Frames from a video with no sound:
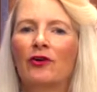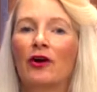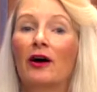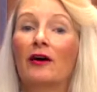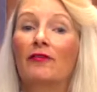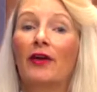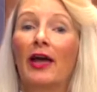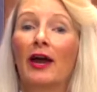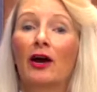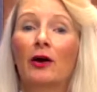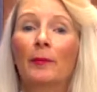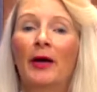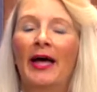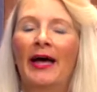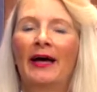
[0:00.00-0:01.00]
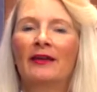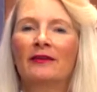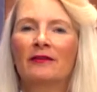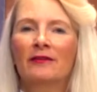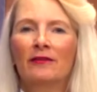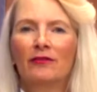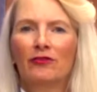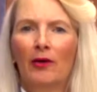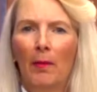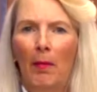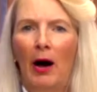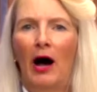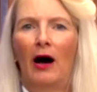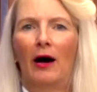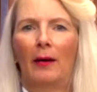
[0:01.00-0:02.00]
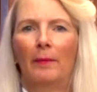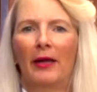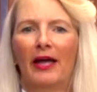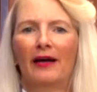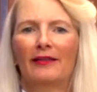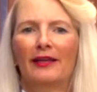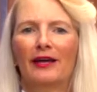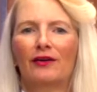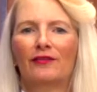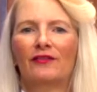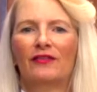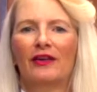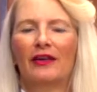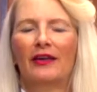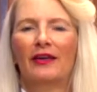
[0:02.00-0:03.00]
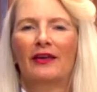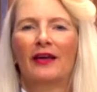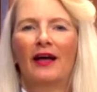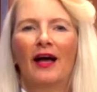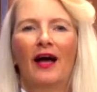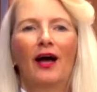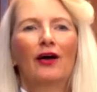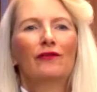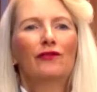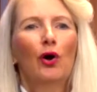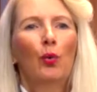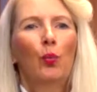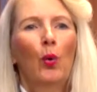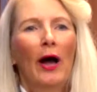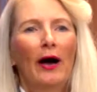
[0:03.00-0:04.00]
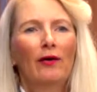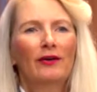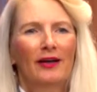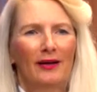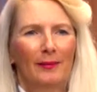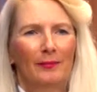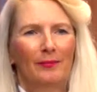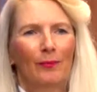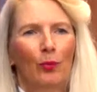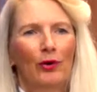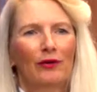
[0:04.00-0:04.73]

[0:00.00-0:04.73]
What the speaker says: of Airman to Mom LLC. So welcome. We're